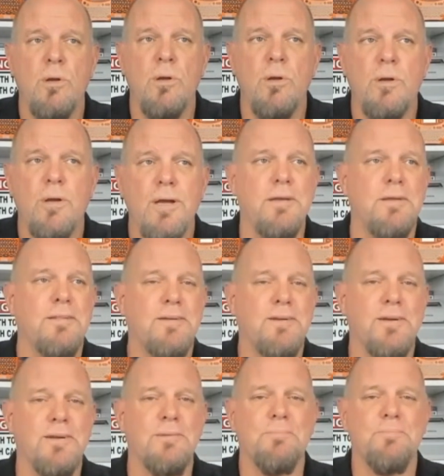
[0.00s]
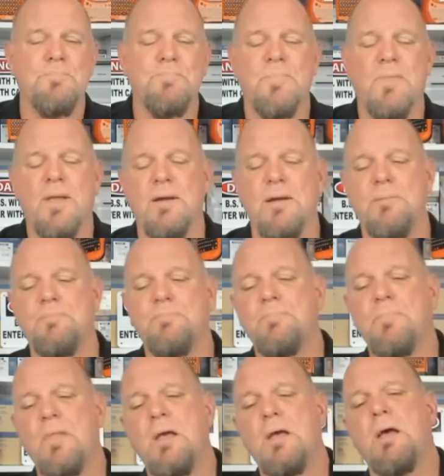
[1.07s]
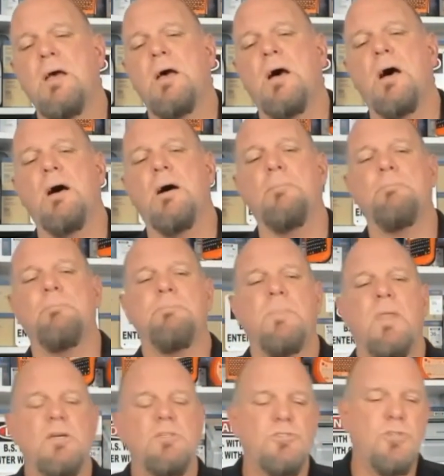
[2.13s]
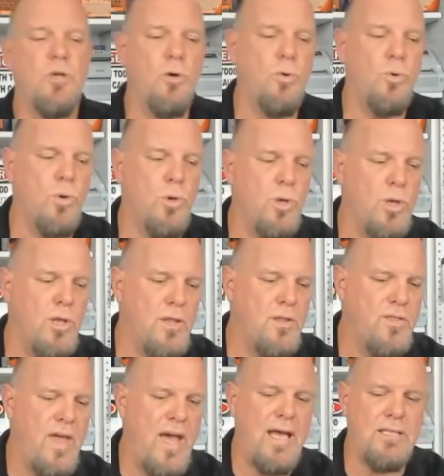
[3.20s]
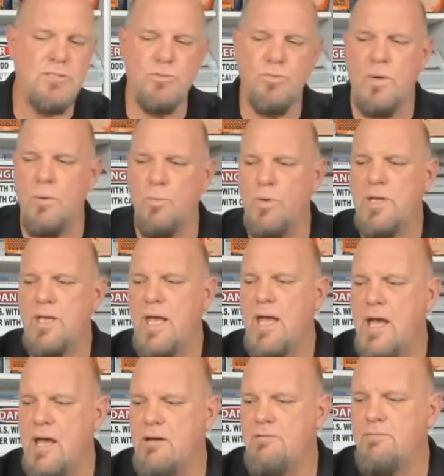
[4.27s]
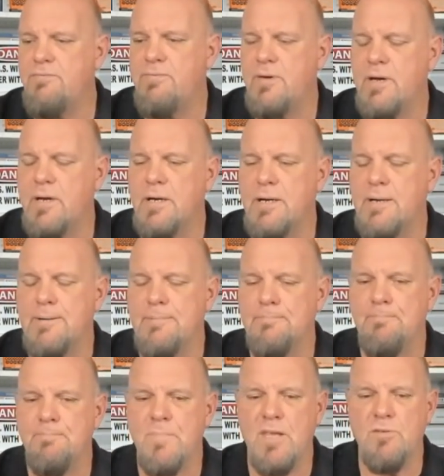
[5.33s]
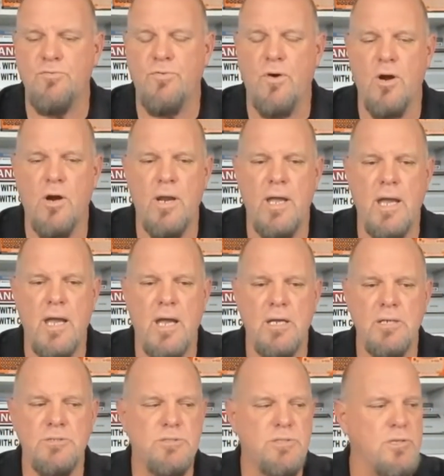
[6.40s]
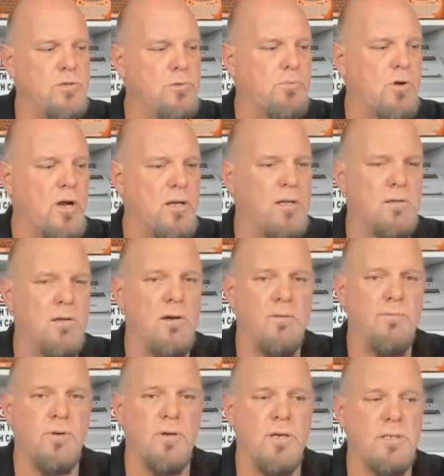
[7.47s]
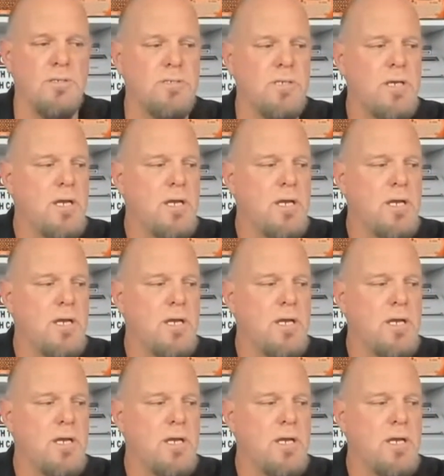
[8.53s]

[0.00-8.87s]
Hey, there I am. All right. So that's what we have as far as the new product offerings.